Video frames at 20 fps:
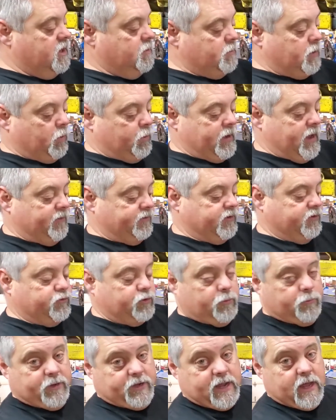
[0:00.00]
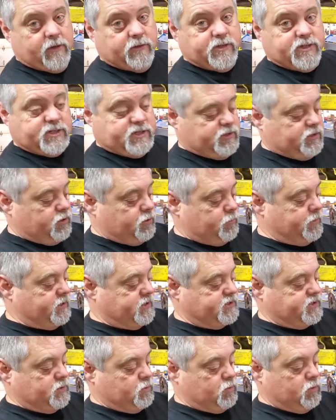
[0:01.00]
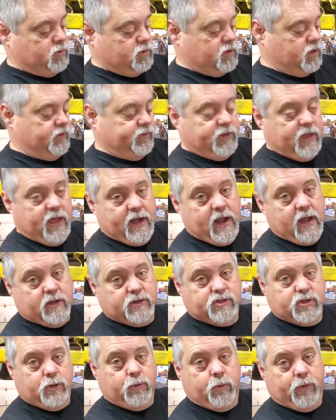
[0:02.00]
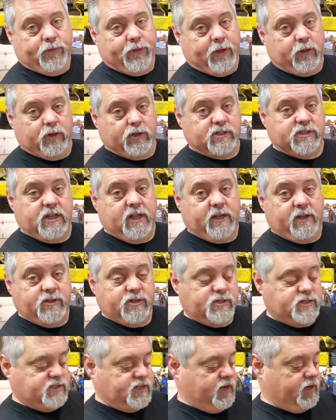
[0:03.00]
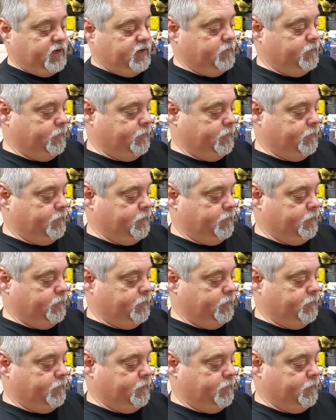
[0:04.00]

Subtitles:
But we have to trim it down just a little bit, so we'll cut that out, show you what that looks like in just a second.